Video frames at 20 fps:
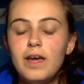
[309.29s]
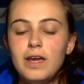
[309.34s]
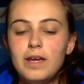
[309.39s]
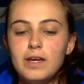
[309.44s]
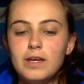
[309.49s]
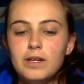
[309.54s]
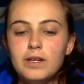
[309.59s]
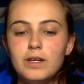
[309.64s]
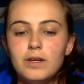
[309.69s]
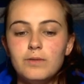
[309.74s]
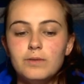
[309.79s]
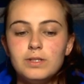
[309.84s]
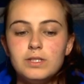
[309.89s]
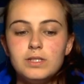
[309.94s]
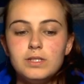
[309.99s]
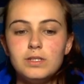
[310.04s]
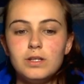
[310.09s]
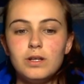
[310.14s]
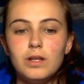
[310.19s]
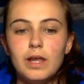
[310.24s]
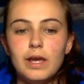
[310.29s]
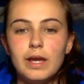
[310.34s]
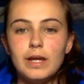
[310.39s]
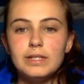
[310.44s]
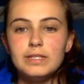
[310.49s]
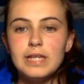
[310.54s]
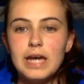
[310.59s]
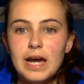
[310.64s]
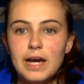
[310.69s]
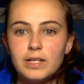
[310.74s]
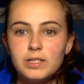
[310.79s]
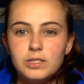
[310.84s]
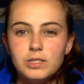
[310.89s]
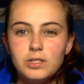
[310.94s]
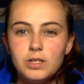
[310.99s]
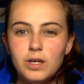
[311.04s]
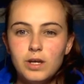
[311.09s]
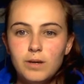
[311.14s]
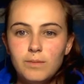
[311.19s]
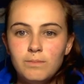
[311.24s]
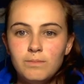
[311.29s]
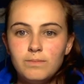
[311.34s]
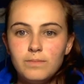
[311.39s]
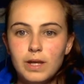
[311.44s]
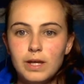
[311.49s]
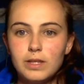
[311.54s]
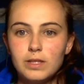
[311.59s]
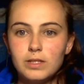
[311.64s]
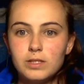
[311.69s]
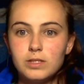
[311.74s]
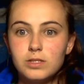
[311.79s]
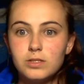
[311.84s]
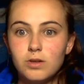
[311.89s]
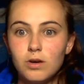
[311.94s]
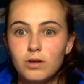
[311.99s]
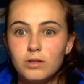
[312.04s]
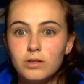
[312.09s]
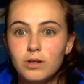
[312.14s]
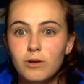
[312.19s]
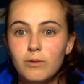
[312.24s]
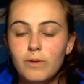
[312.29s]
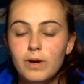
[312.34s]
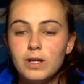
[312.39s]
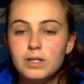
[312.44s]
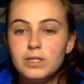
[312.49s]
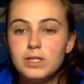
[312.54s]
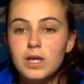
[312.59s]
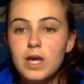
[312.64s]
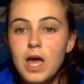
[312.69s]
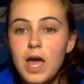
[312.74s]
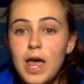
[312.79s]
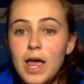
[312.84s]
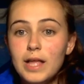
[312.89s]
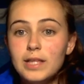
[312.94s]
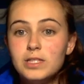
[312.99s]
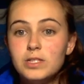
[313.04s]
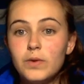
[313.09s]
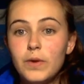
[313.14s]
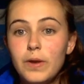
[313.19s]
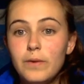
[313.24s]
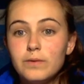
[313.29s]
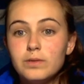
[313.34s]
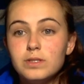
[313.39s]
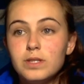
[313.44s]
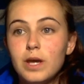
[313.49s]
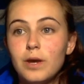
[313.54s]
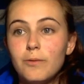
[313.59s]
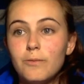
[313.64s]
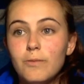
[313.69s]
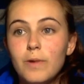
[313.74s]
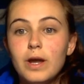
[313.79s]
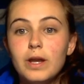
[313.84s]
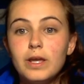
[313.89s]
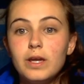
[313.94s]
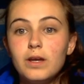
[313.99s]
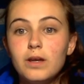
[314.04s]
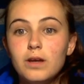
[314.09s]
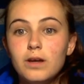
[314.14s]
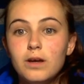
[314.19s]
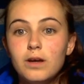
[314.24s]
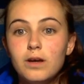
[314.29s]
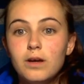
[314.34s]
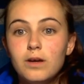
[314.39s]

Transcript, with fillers: and it was still like attached to him like the stall door was and so he was like running